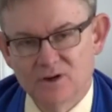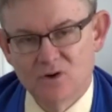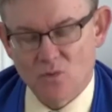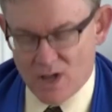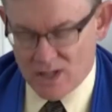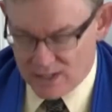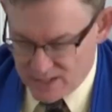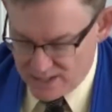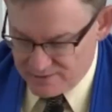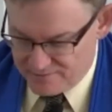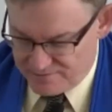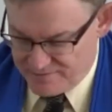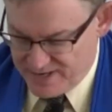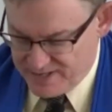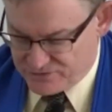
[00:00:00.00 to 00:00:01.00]
While other
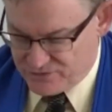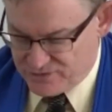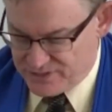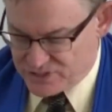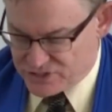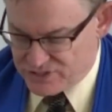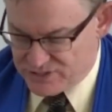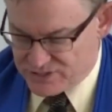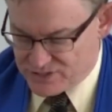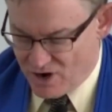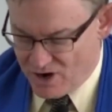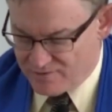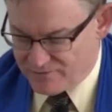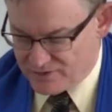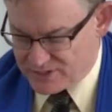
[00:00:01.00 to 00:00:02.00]
faith traditions
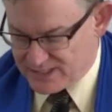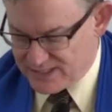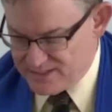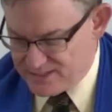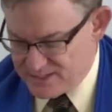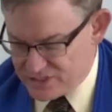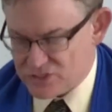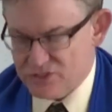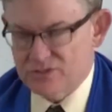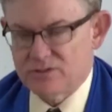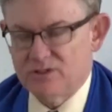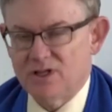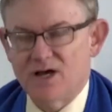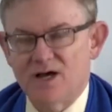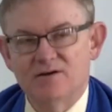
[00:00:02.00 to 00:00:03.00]
offered conditional
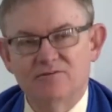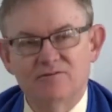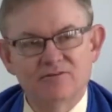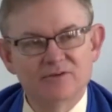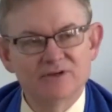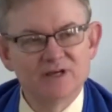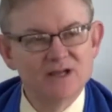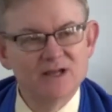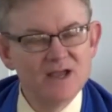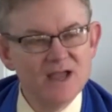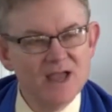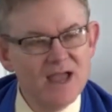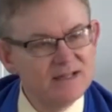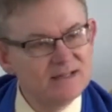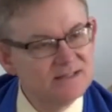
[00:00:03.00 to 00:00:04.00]
love
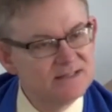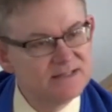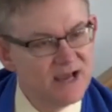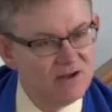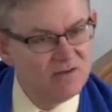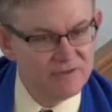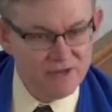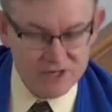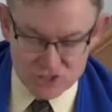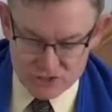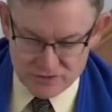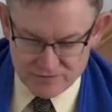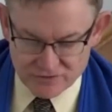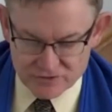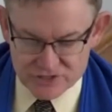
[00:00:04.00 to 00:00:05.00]
and
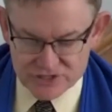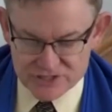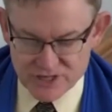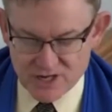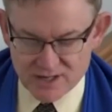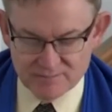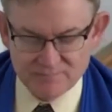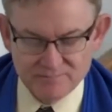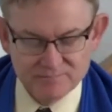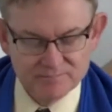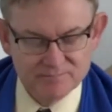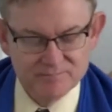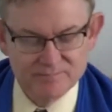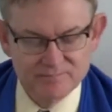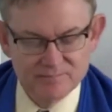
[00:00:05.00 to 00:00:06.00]
salvation for some,
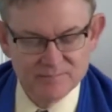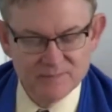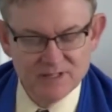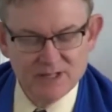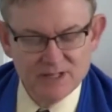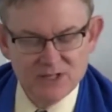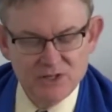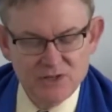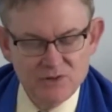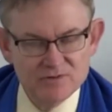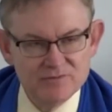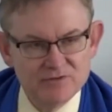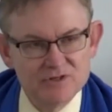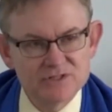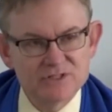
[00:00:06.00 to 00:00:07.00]

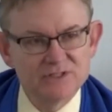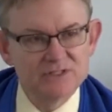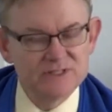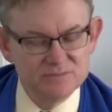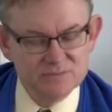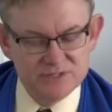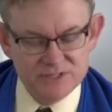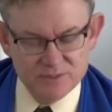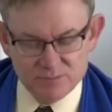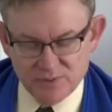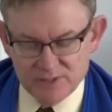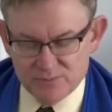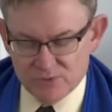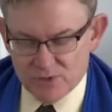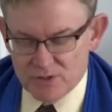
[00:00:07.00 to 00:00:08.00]
Universalism
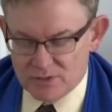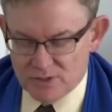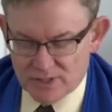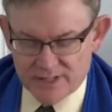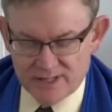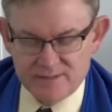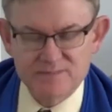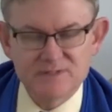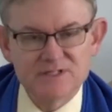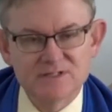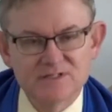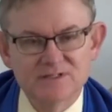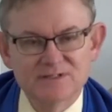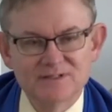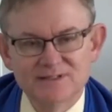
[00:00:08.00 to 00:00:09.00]
simply proclaimed,
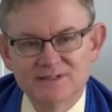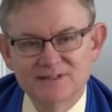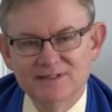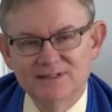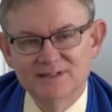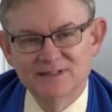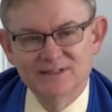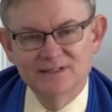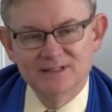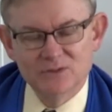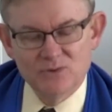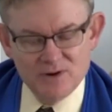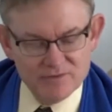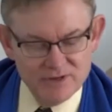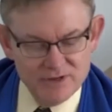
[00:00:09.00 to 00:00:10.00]

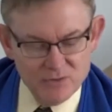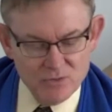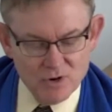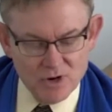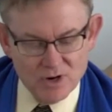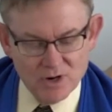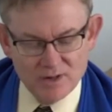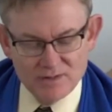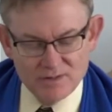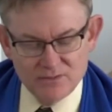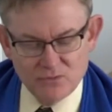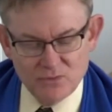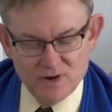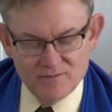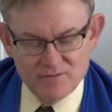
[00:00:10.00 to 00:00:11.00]
whoever you are,
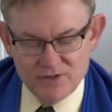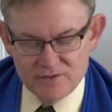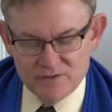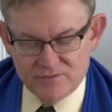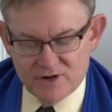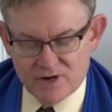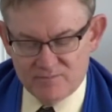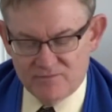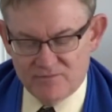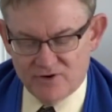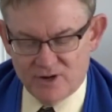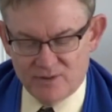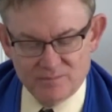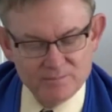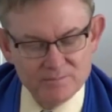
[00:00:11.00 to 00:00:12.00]
wherever you have come
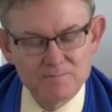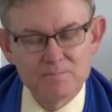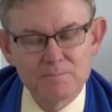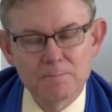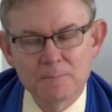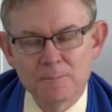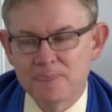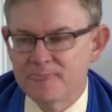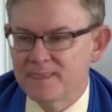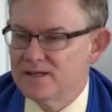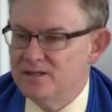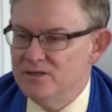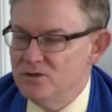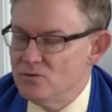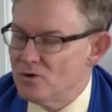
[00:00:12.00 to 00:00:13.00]
from,
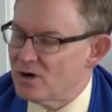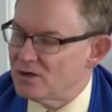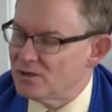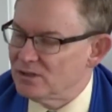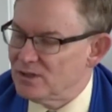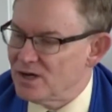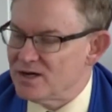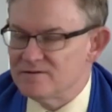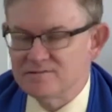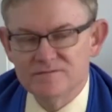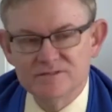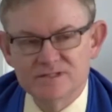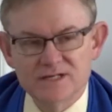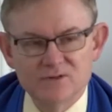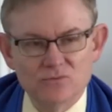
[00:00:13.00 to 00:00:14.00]
you are
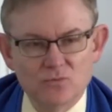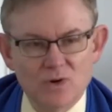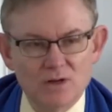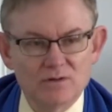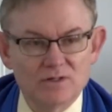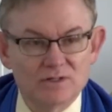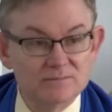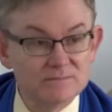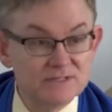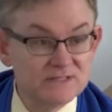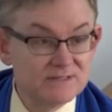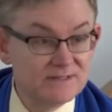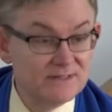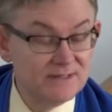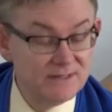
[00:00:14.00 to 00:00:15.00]
loved and welcomed
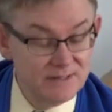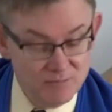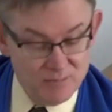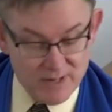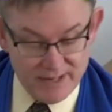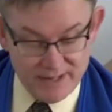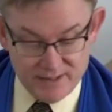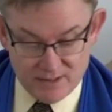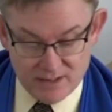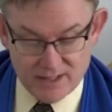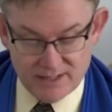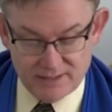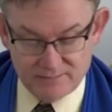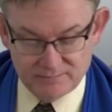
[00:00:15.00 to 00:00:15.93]
by God.